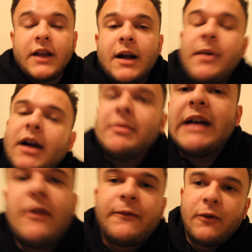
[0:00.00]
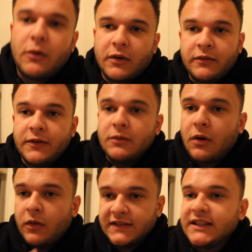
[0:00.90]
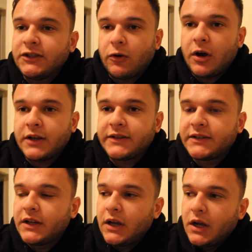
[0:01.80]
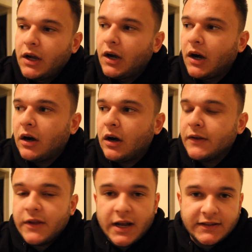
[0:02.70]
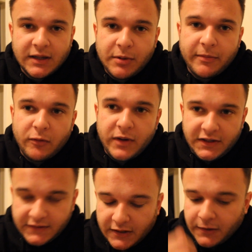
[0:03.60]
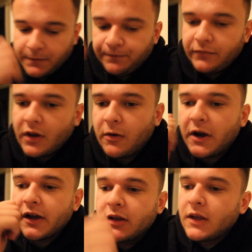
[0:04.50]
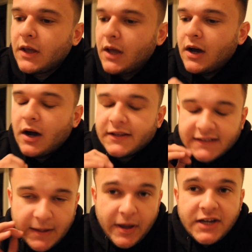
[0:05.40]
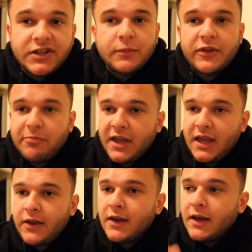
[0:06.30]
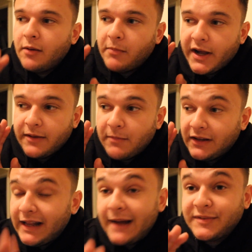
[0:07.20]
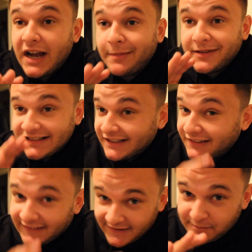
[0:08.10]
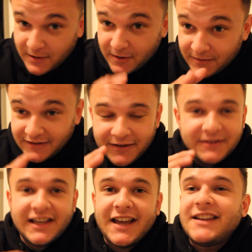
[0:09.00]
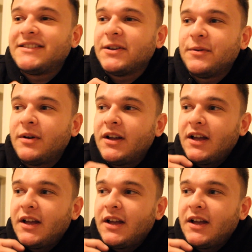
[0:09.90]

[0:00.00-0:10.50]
Like I'm gonna have a full review on this exhaust in the next upcoming weeks here. Okay. Stay patient with me. My laptop is still in limp mode. Okay, so